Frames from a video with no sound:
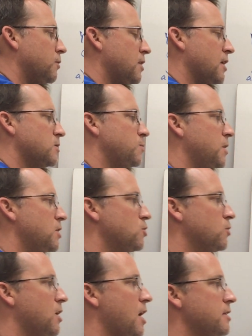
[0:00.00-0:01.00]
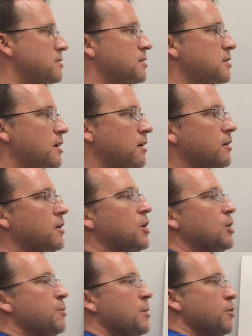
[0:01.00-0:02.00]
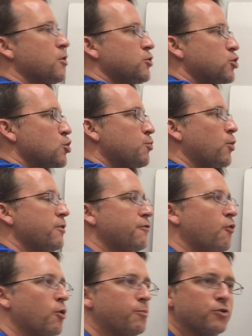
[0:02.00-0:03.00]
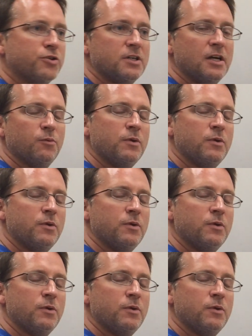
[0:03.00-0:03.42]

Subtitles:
The exponential constant there. Remember your 2.4%,